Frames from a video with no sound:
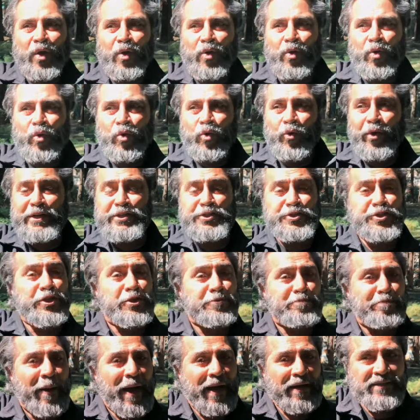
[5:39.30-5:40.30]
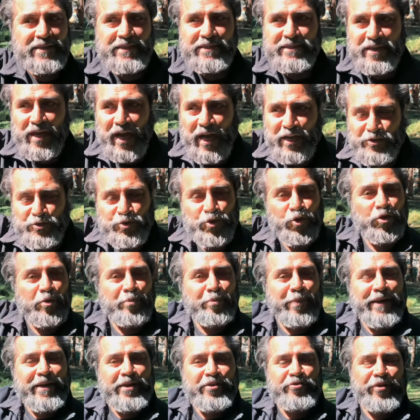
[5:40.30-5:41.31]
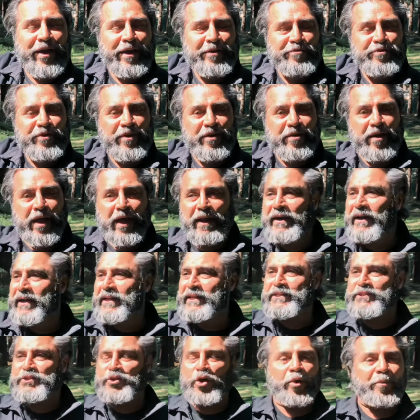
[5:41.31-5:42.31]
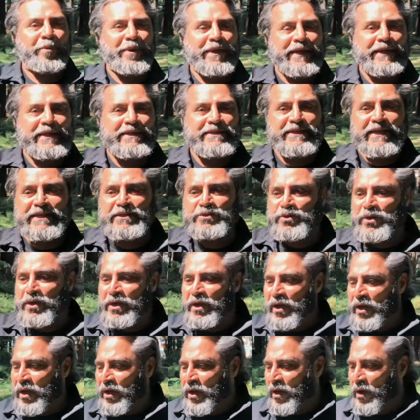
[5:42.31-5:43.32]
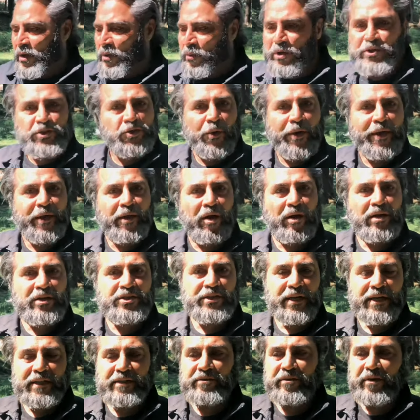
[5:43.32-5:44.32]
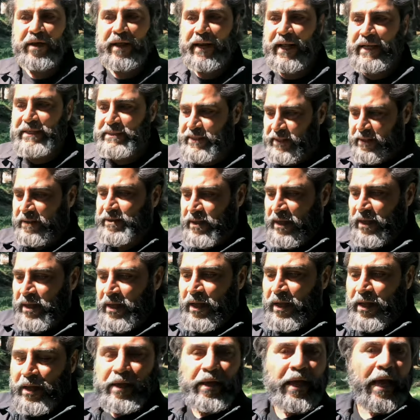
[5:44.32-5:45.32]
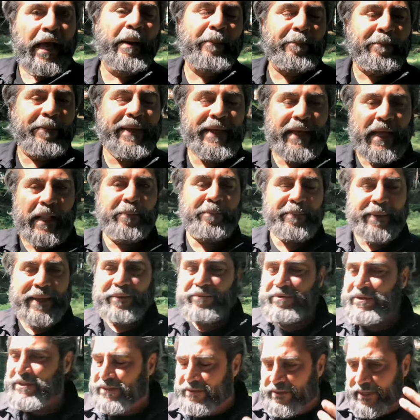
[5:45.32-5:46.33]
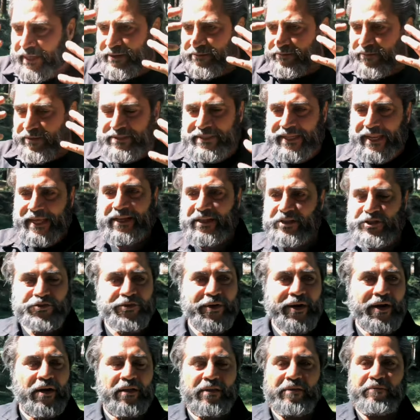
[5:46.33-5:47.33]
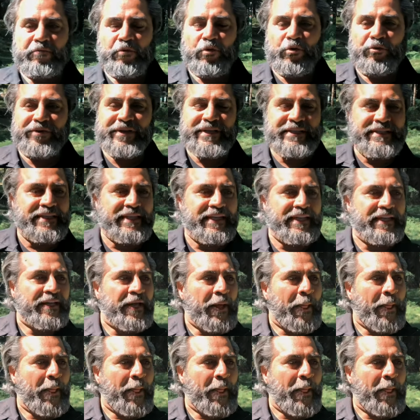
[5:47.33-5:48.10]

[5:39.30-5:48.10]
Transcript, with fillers: who had just parked his car to go to Marine Drive for a run, and he saw me and he says, "What's going on, Shailendra?" And I said, "Help me, help me." It was, it was like straight out of the movie scene.